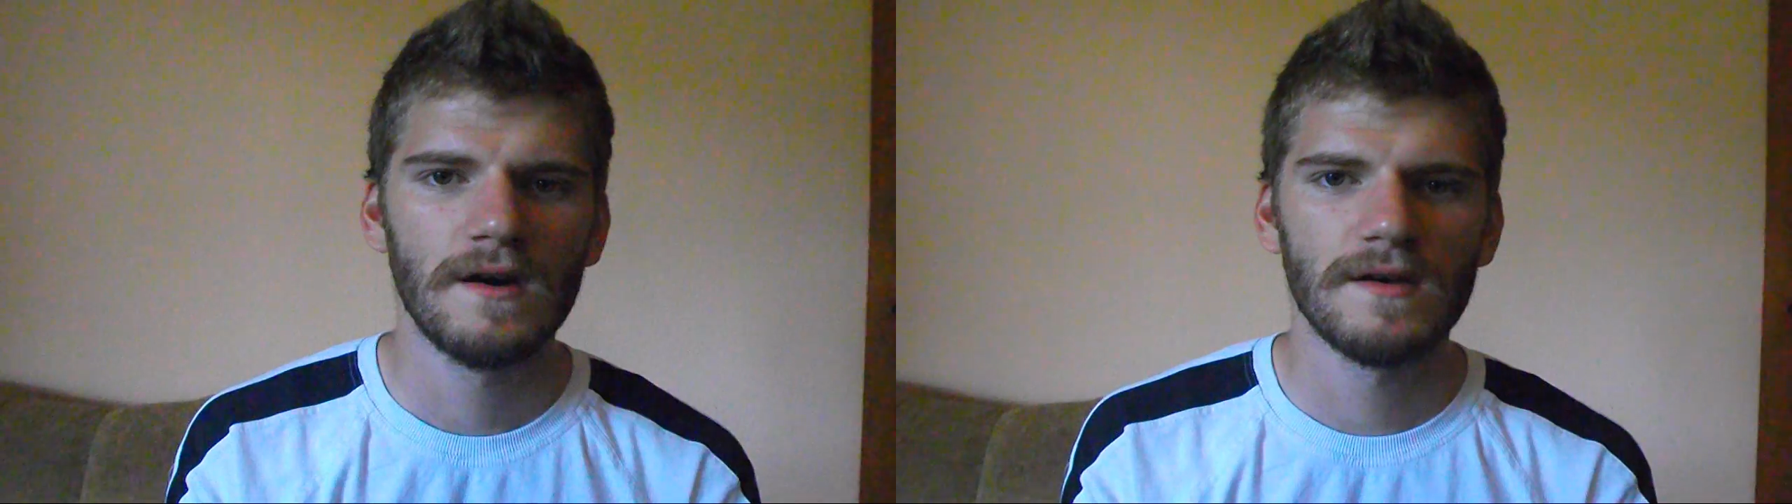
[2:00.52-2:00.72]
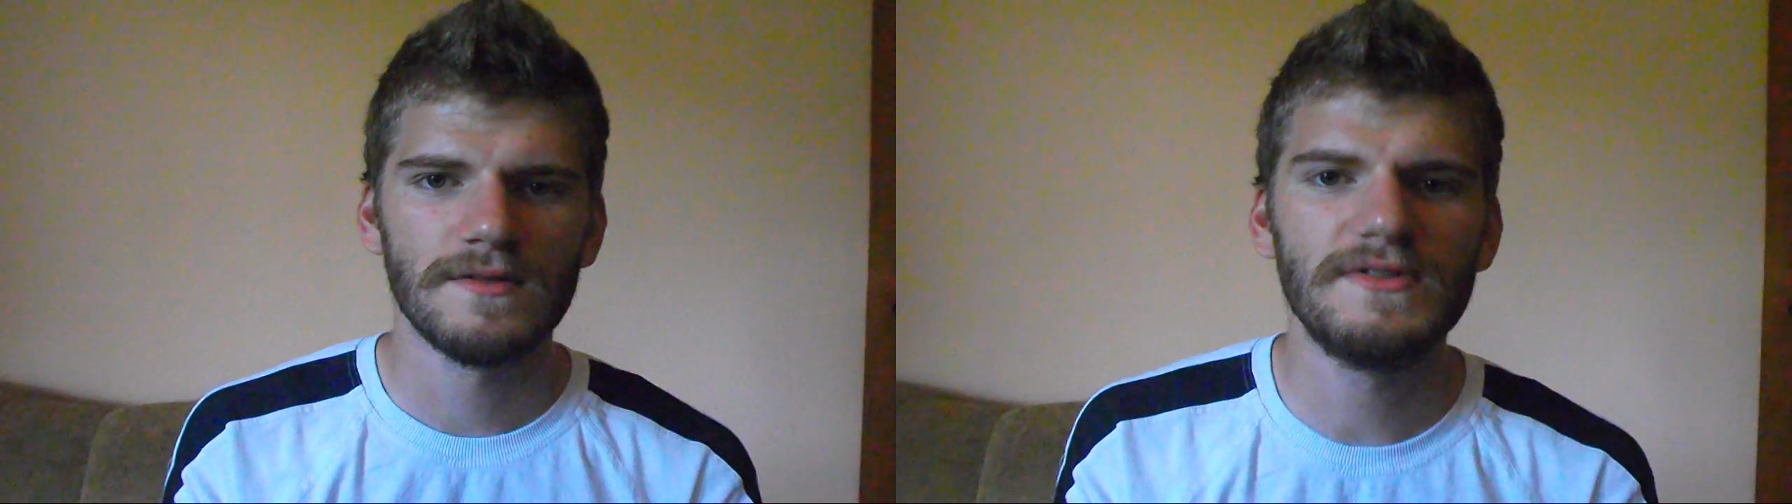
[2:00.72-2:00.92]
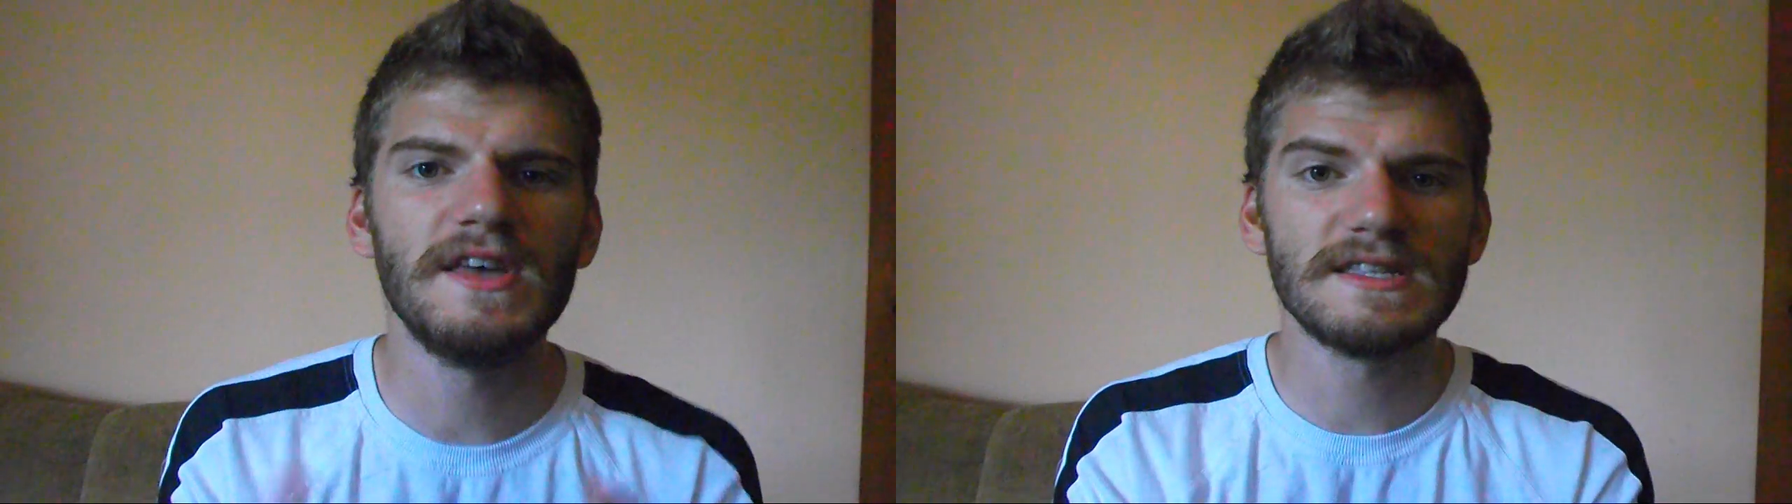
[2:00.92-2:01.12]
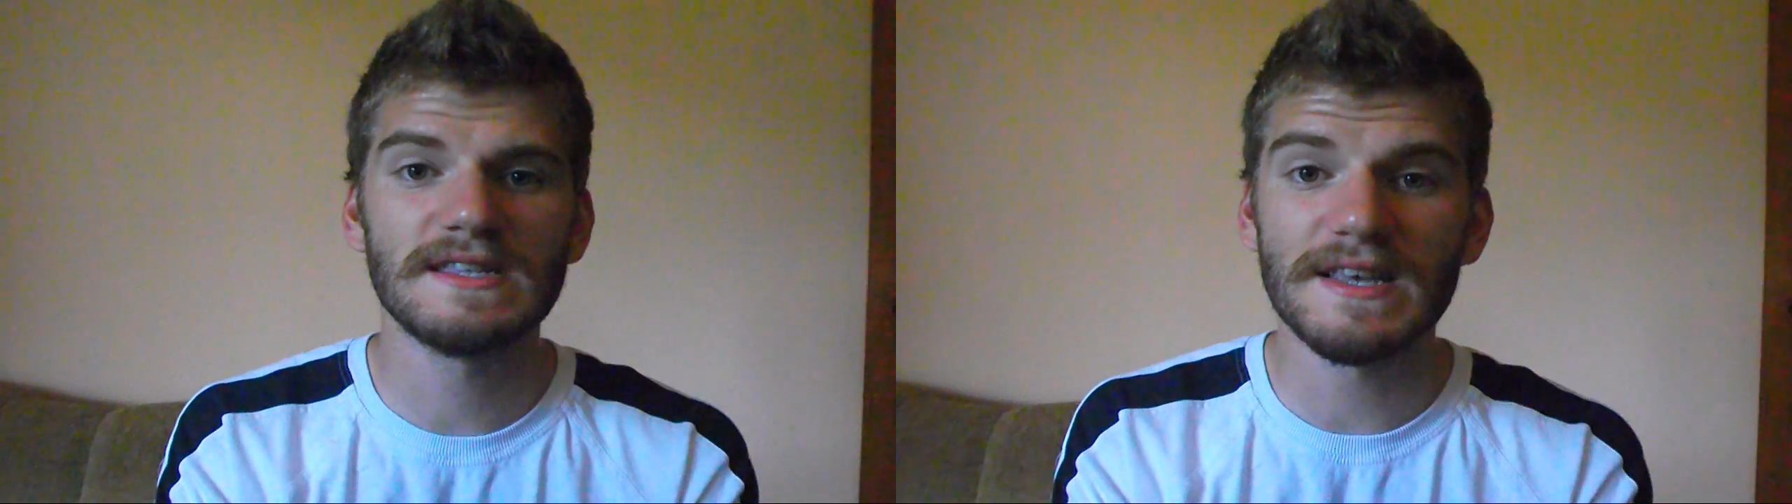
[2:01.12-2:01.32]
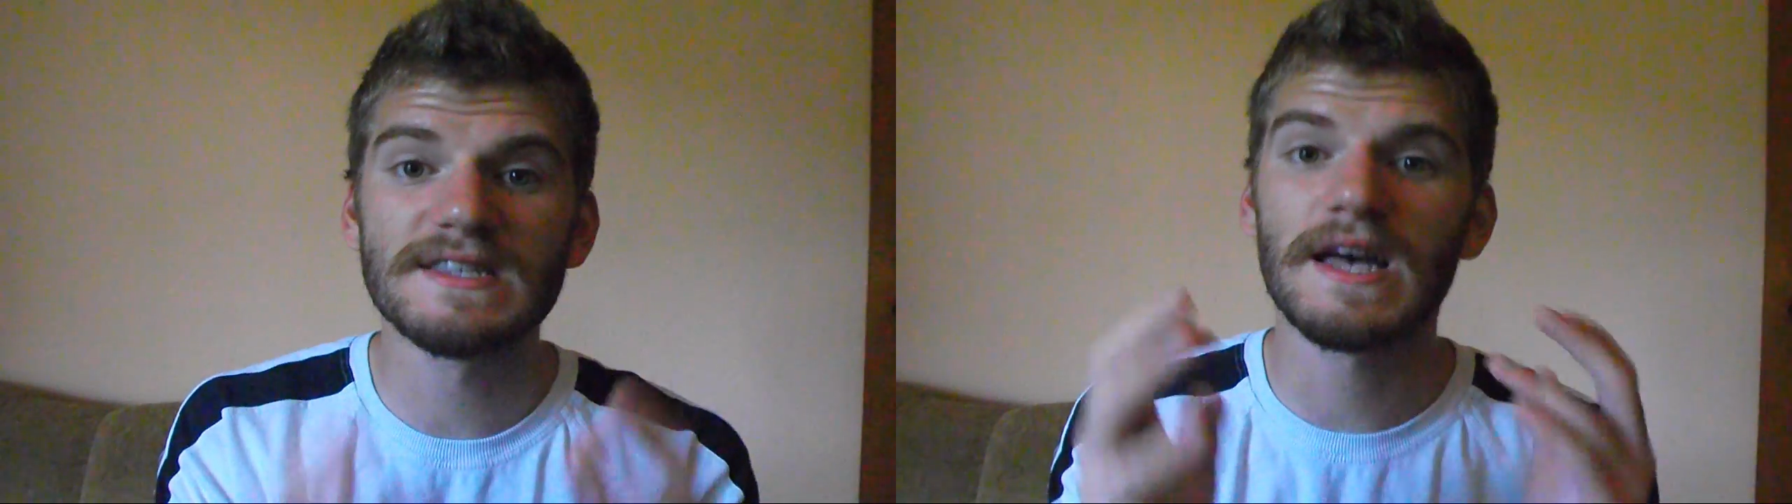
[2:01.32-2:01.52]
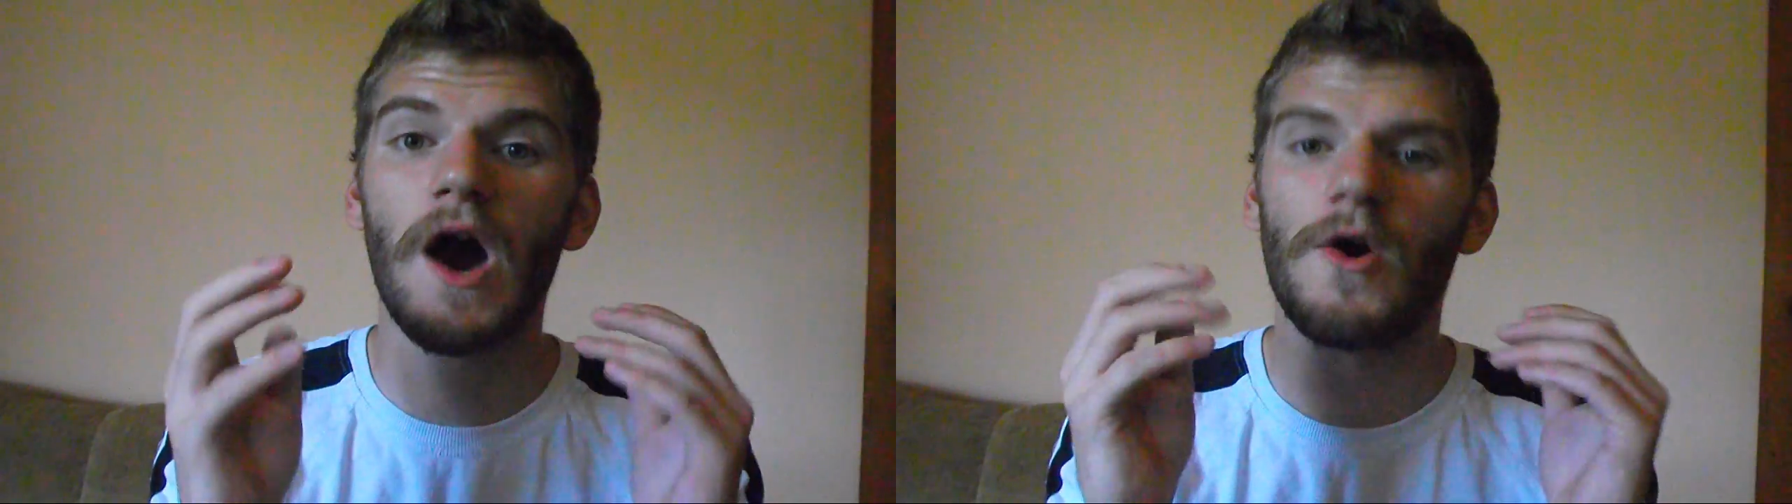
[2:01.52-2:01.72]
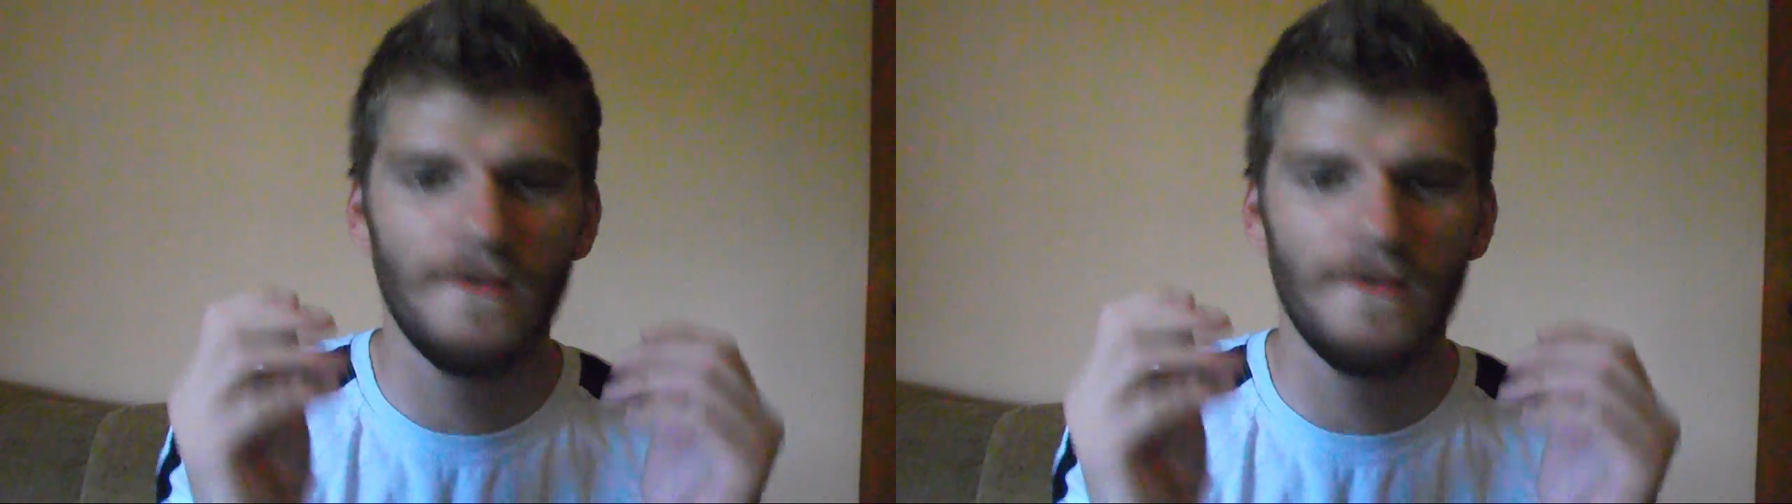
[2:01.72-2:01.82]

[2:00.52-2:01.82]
This is how